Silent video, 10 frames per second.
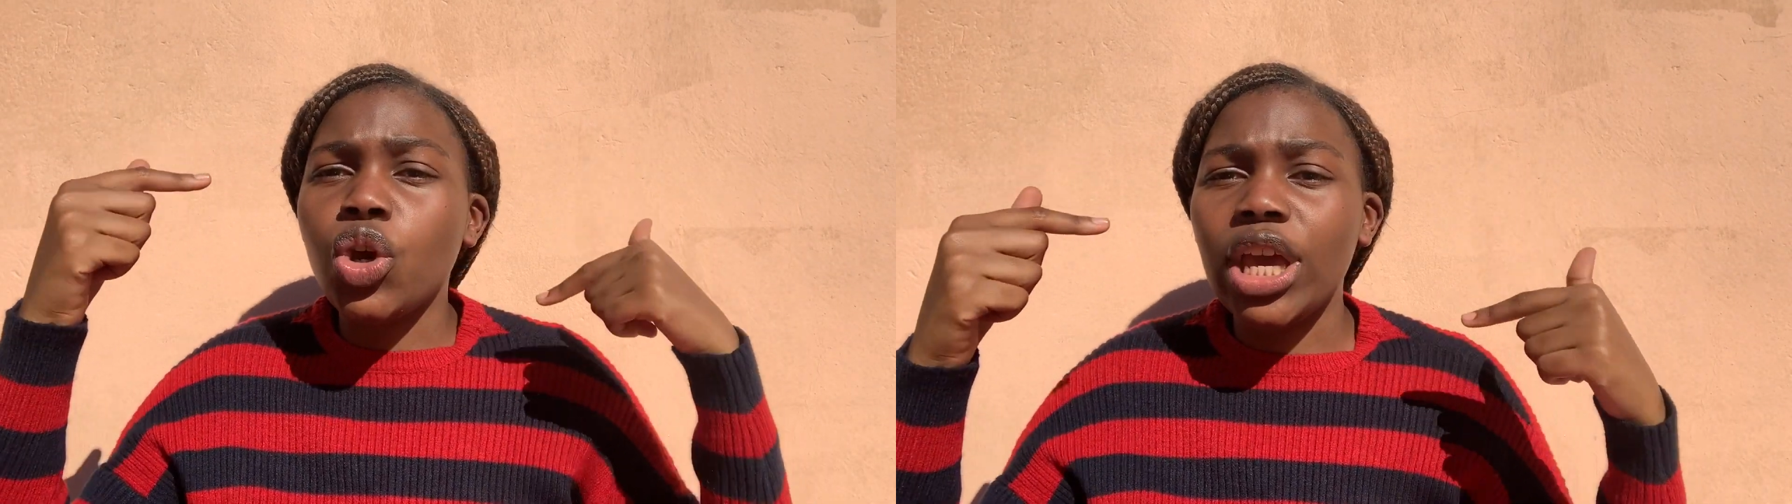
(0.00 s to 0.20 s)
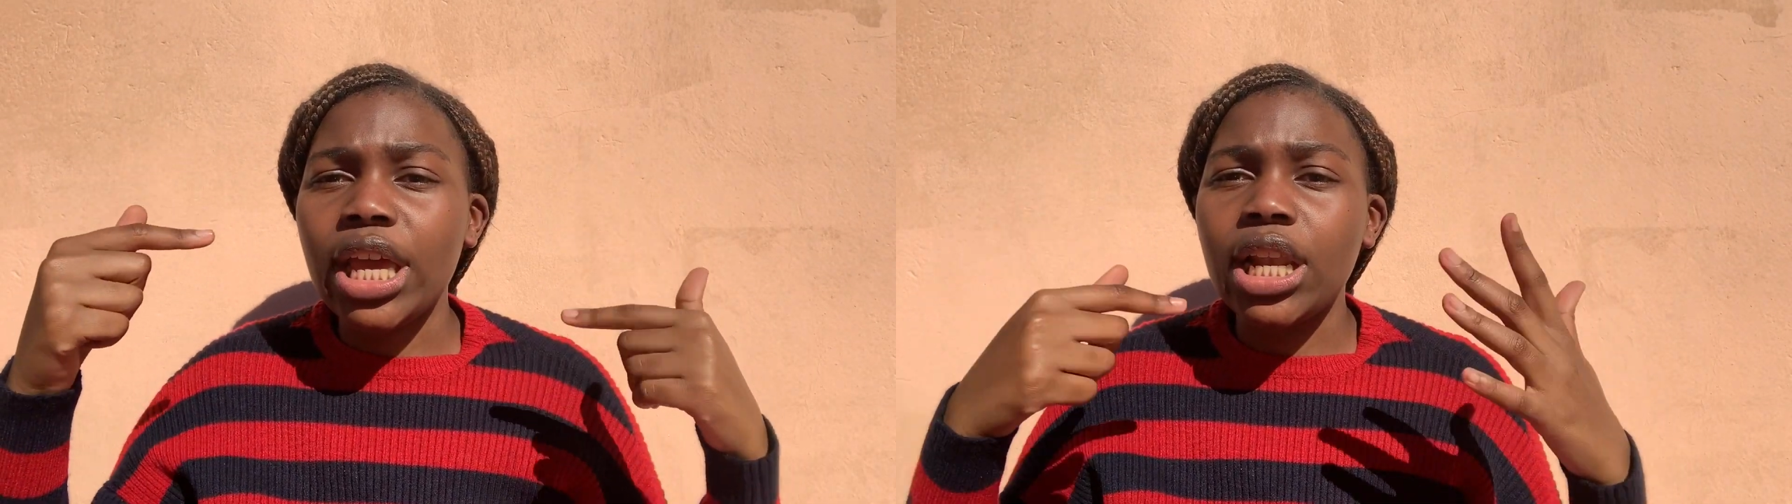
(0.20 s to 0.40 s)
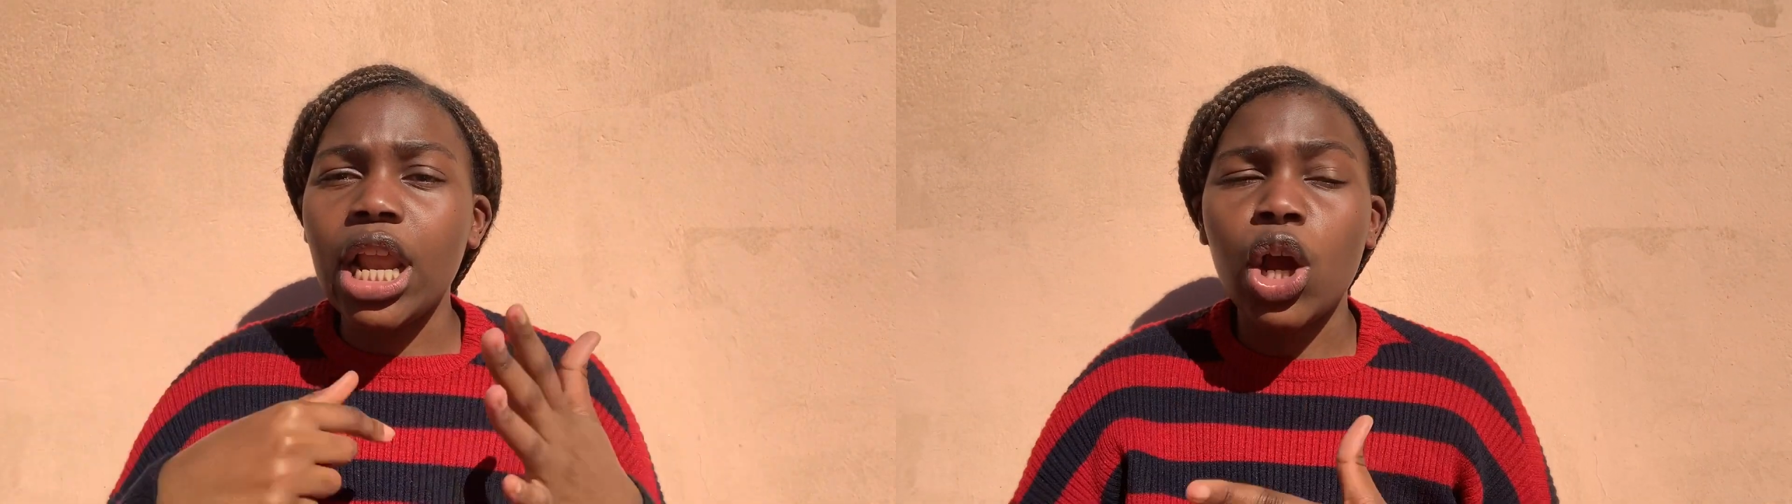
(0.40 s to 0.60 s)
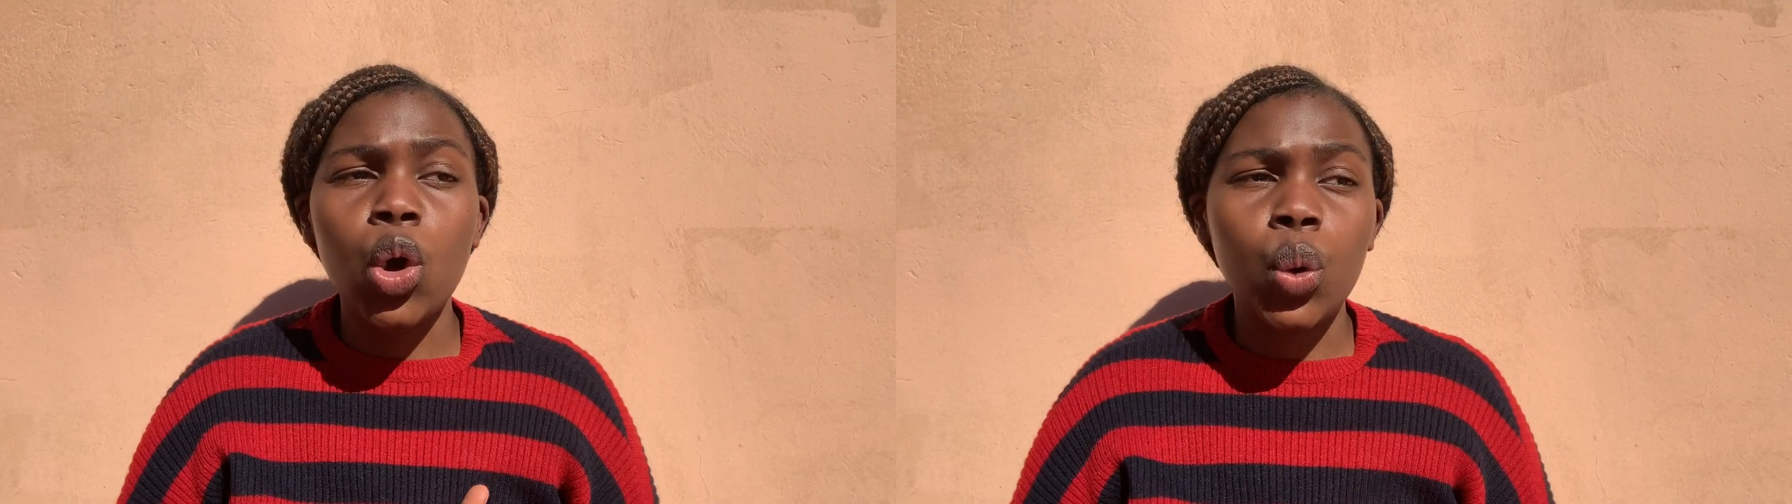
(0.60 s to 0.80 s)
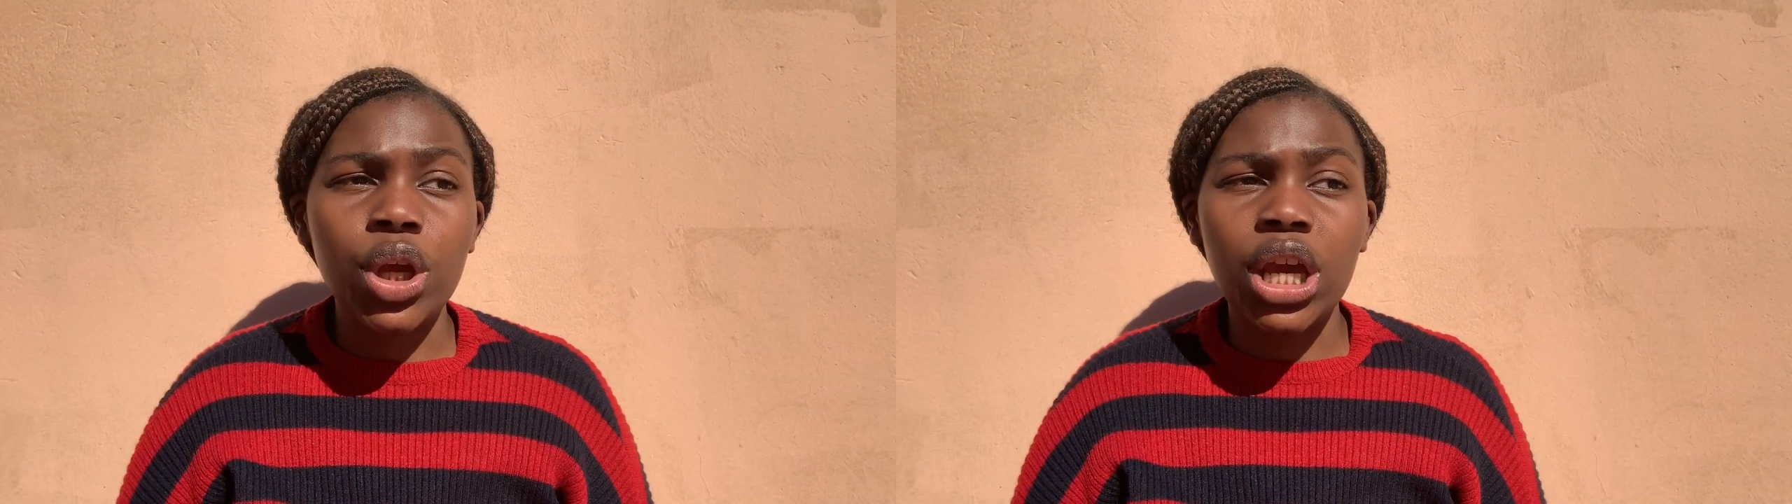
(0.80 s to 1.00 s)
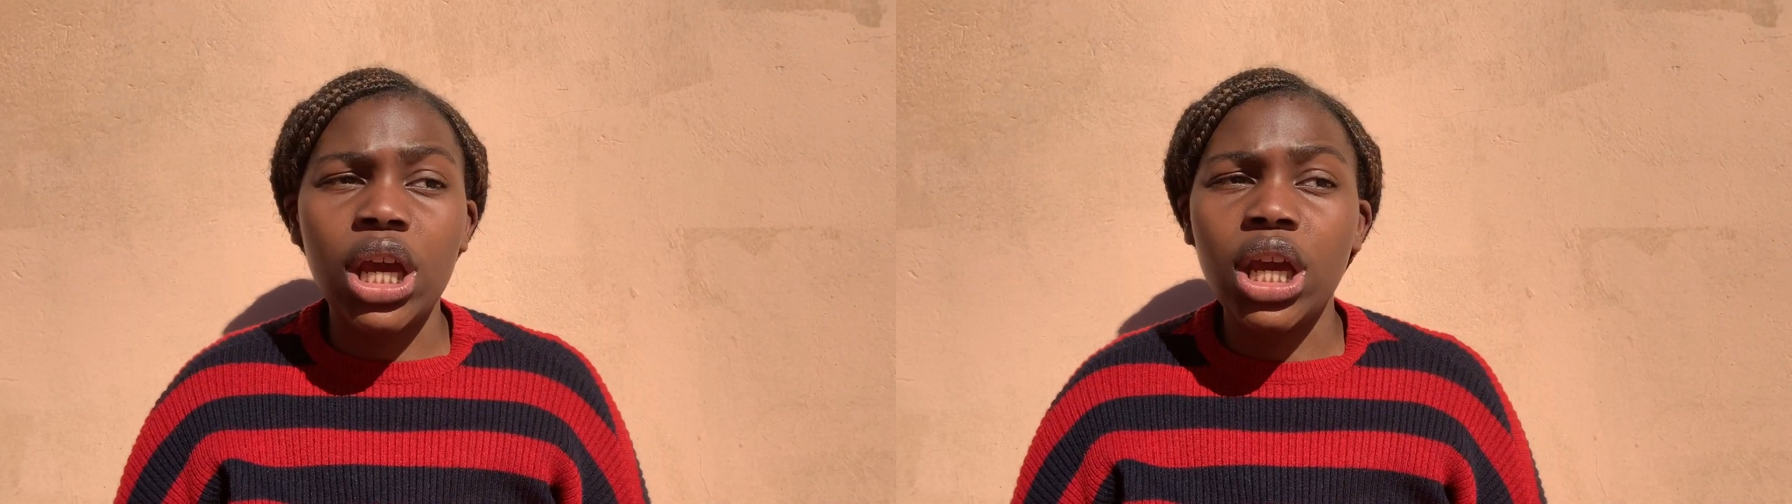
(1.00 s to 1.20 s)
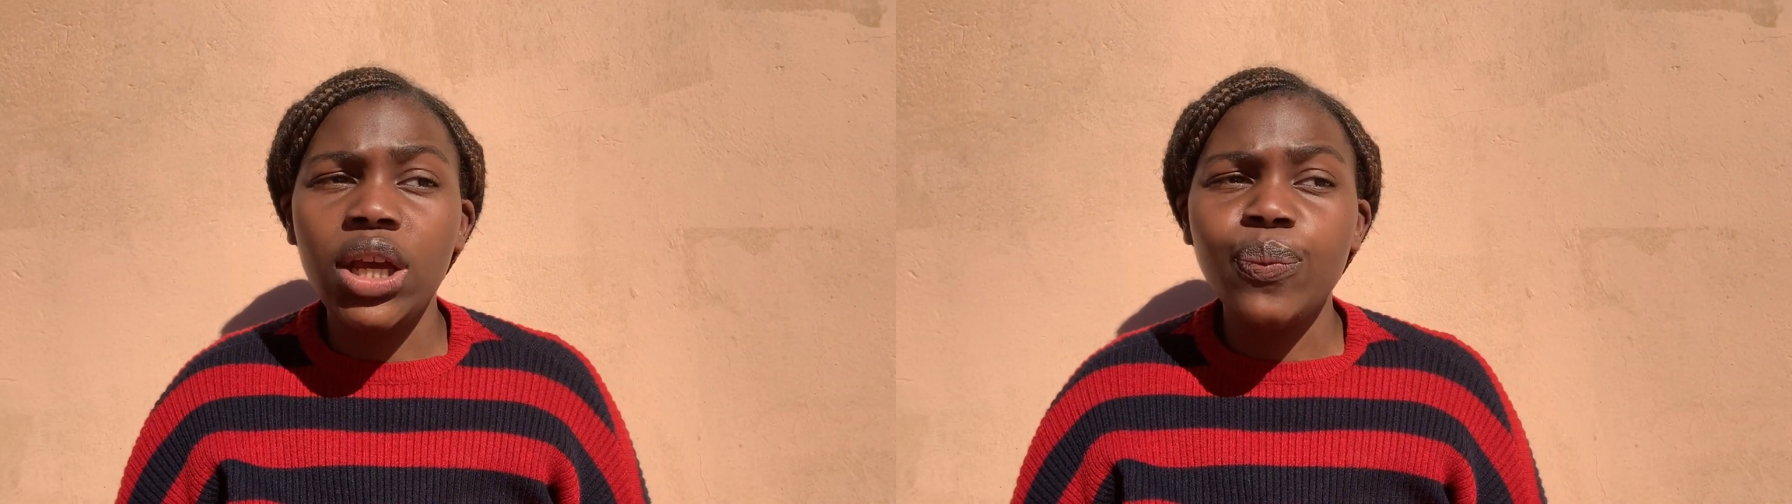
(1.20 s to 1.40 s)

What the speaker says: head, like, okay,